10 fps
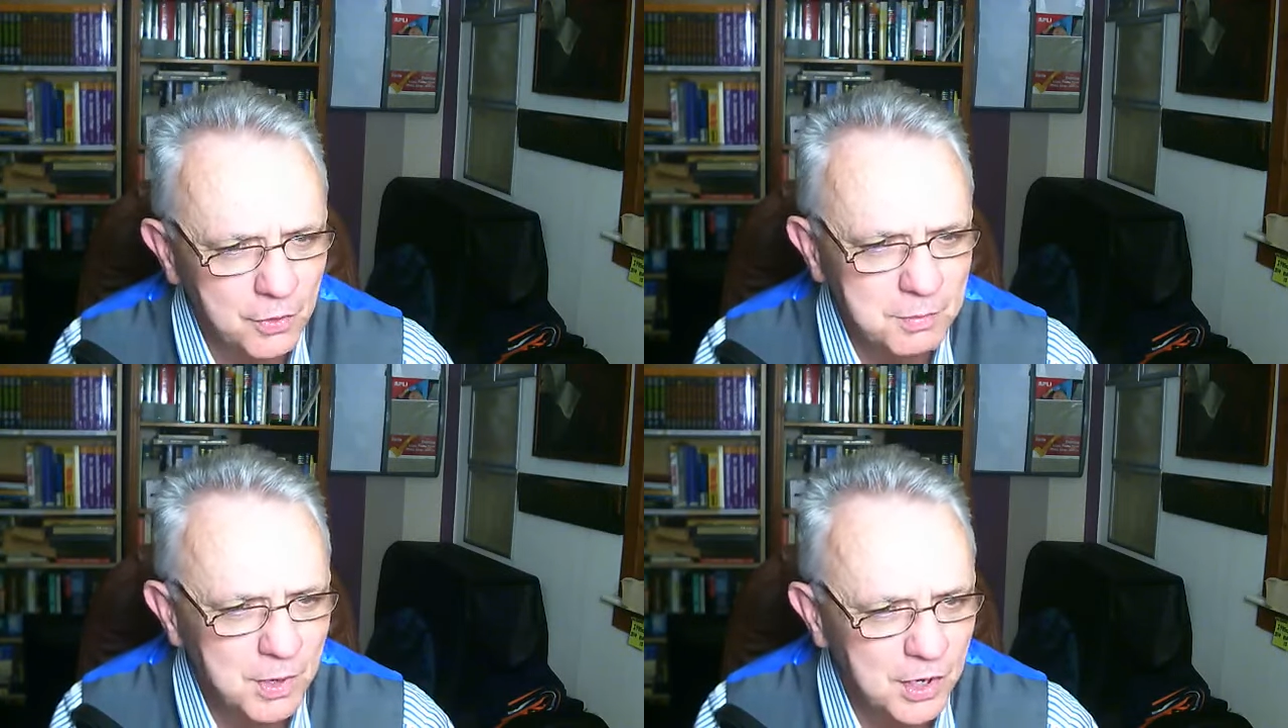
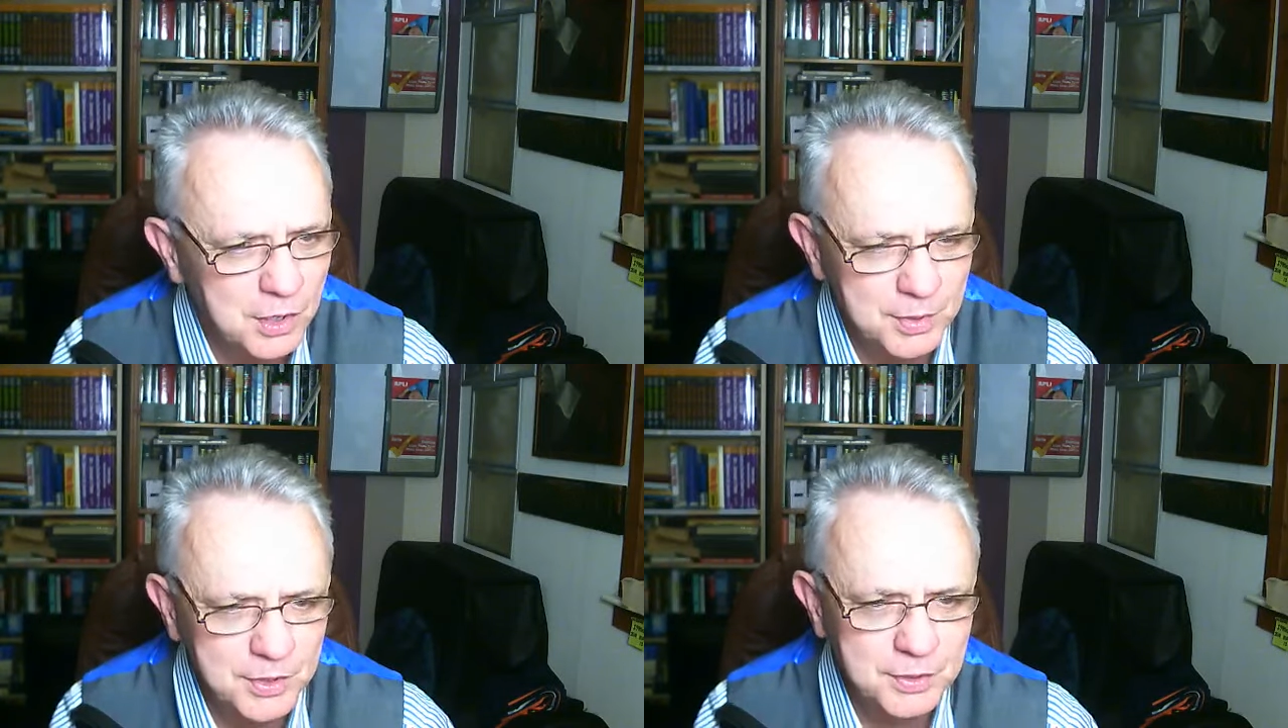in my
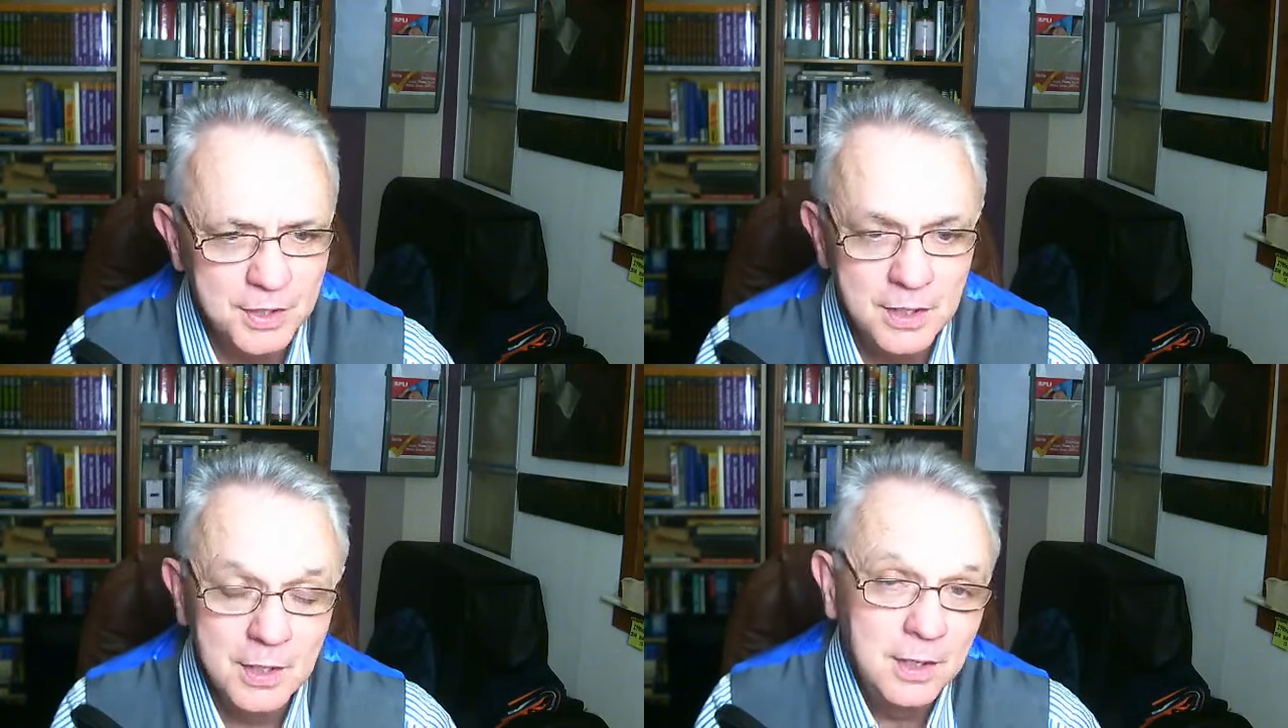opinion,
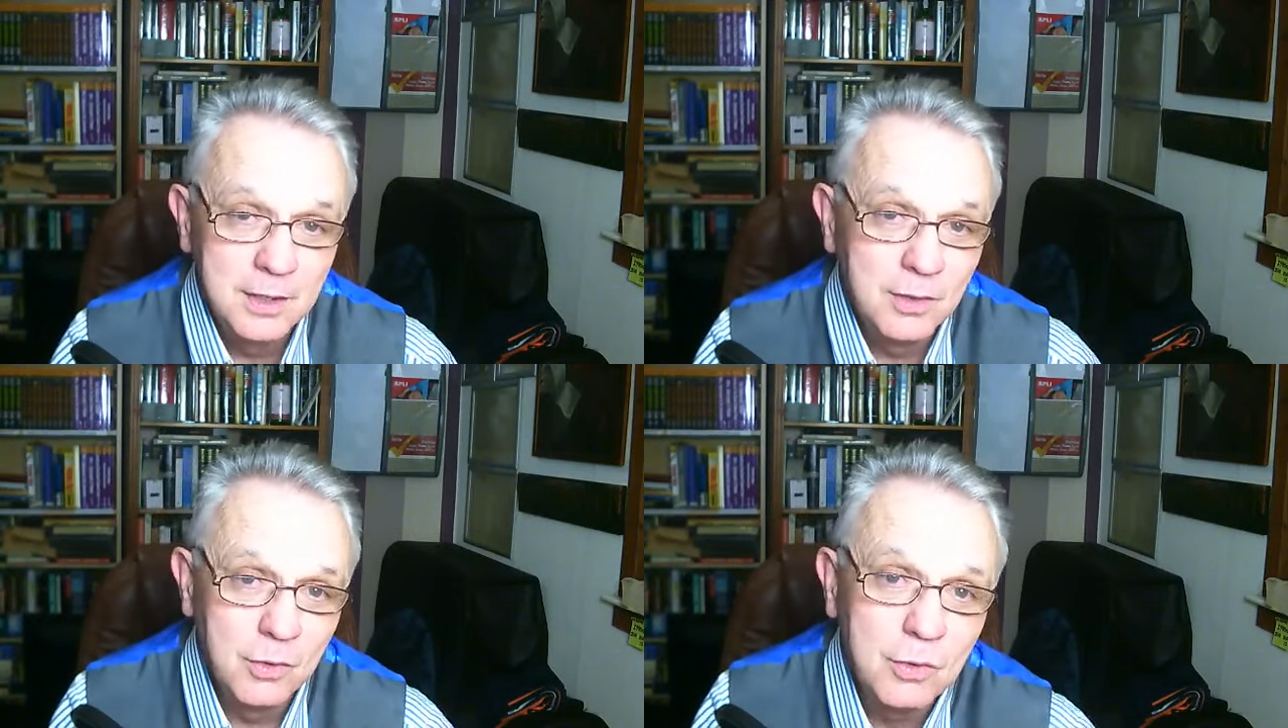
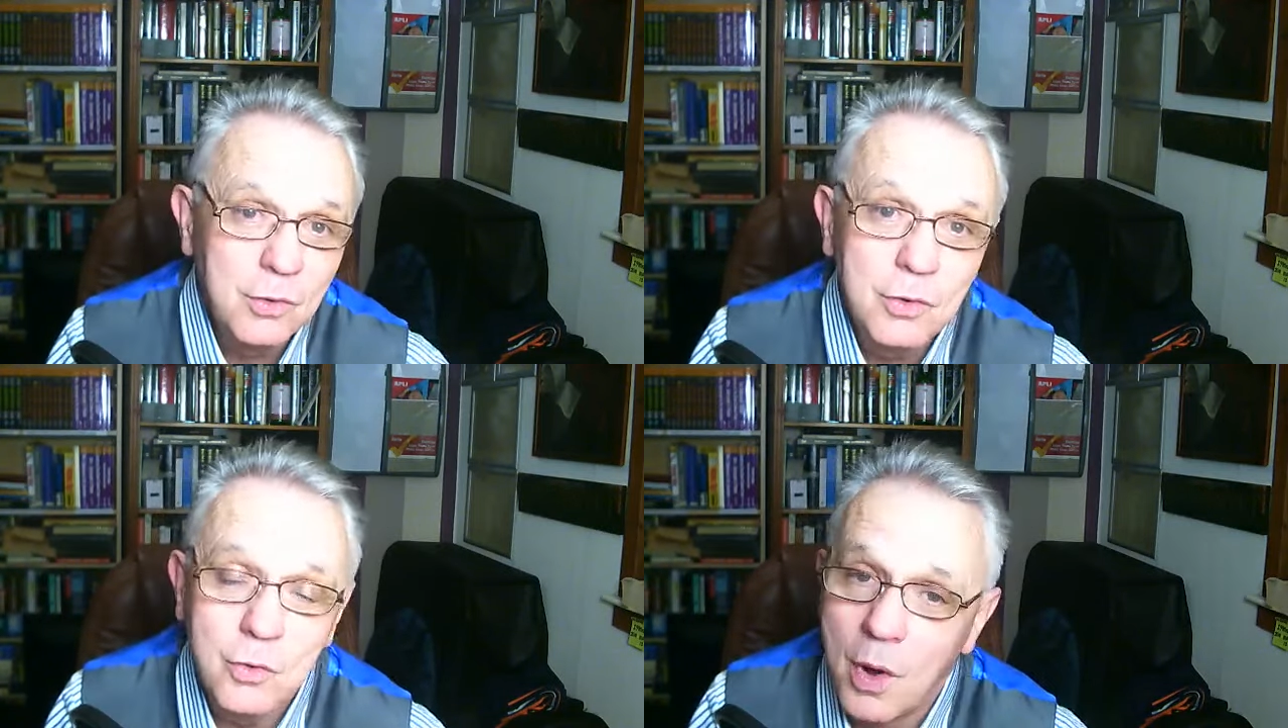
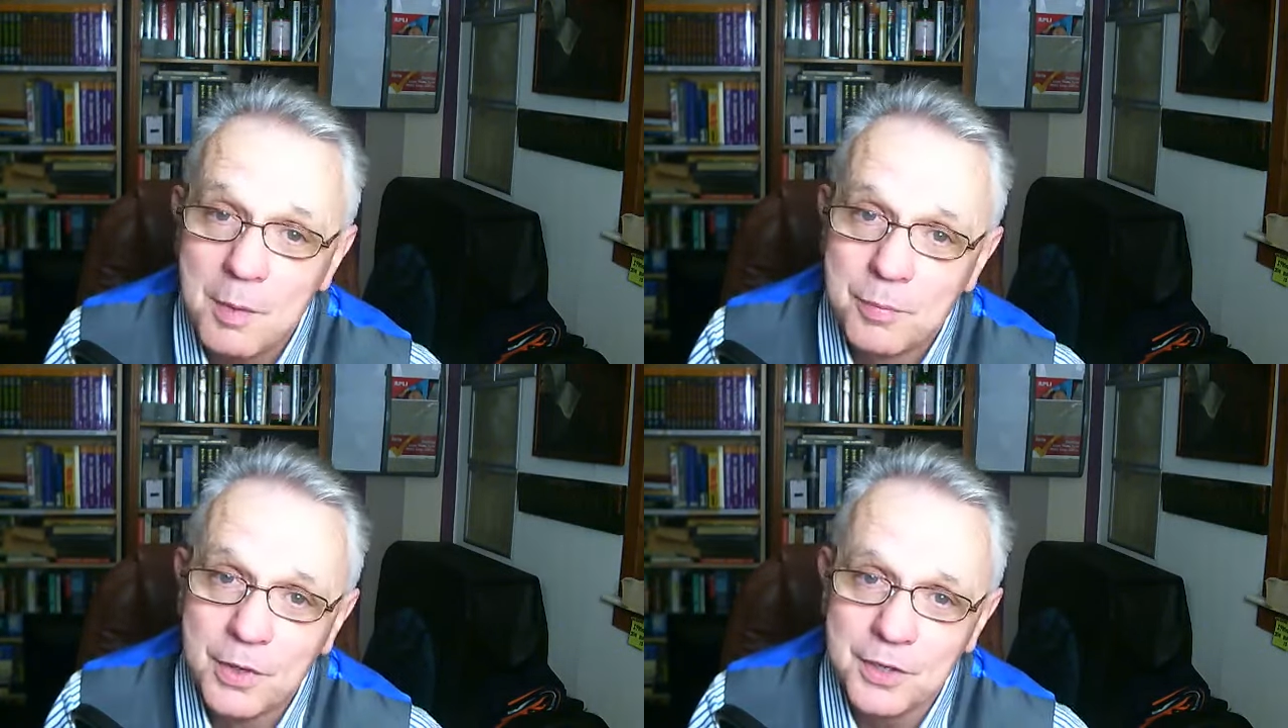all
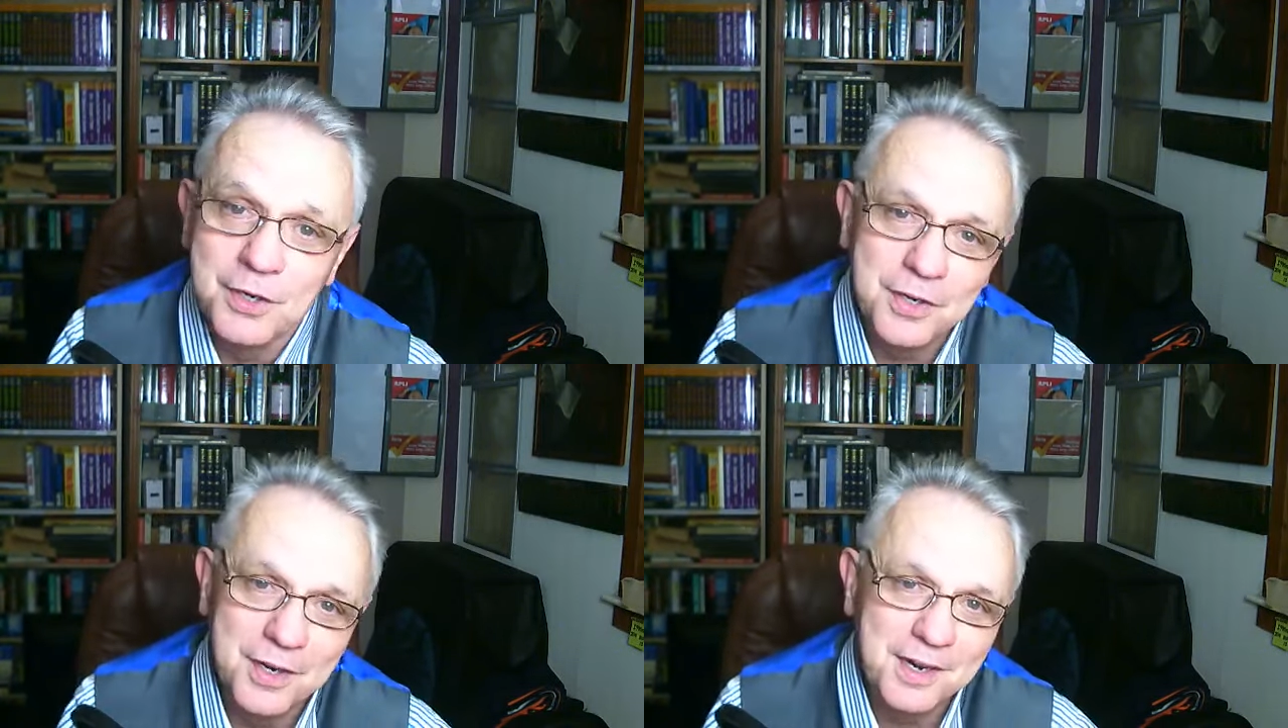quite
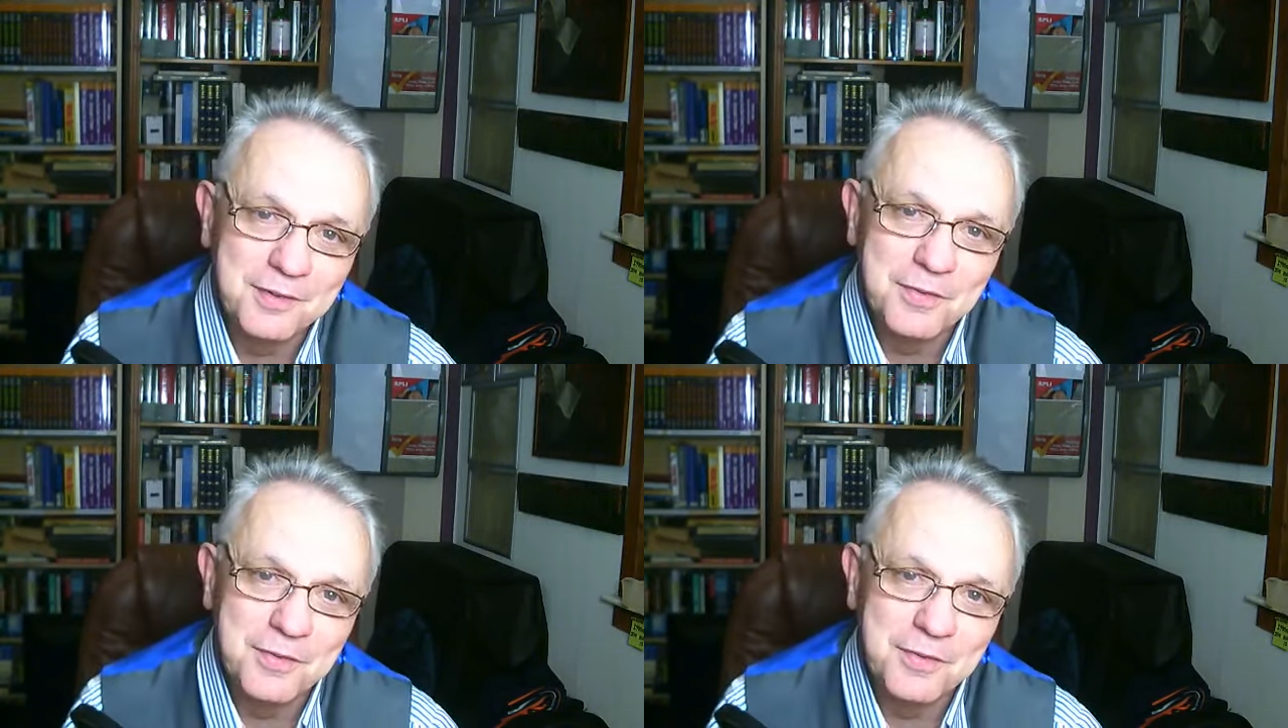brilliant and